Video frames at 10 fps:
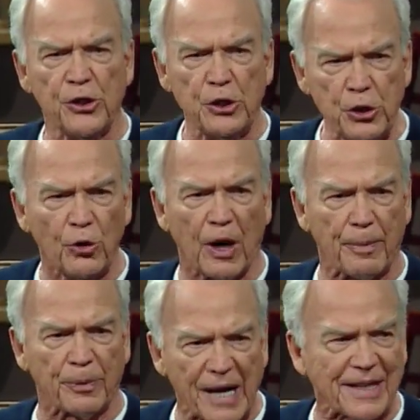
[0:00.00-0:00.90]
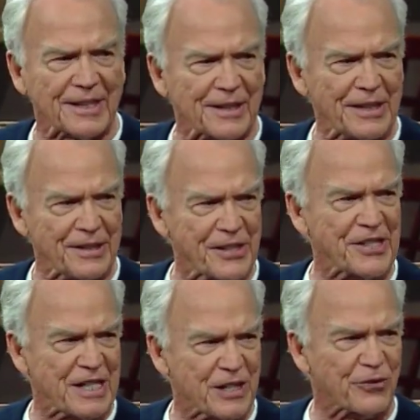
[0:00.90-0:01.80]
you are practically
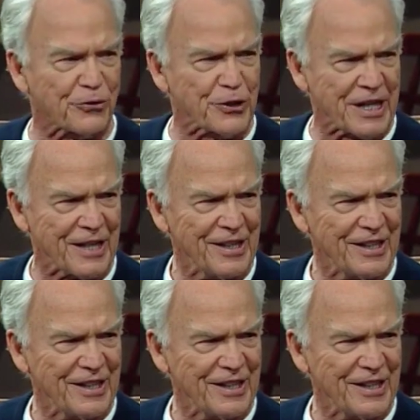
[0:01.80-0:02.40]
disease free.